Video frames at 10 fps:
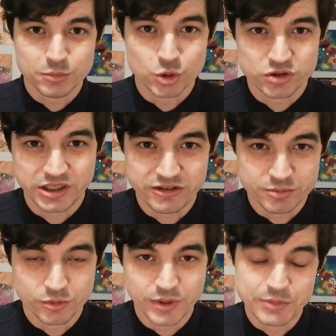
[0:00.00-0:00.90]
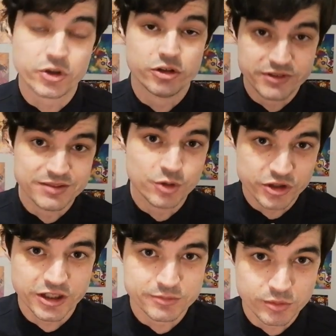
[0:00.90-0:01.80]
more charitable, I'm sure there is a more
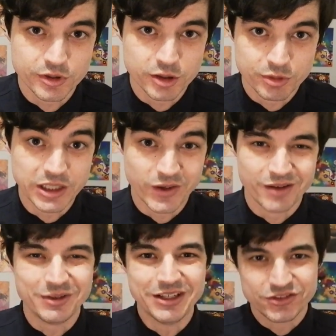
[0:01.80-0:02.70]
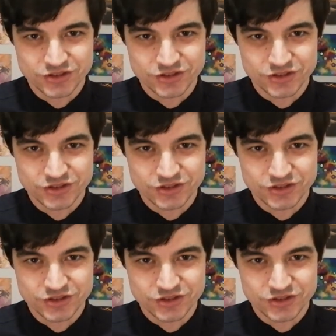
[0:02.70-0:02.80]
charitable word, but you know what I mean,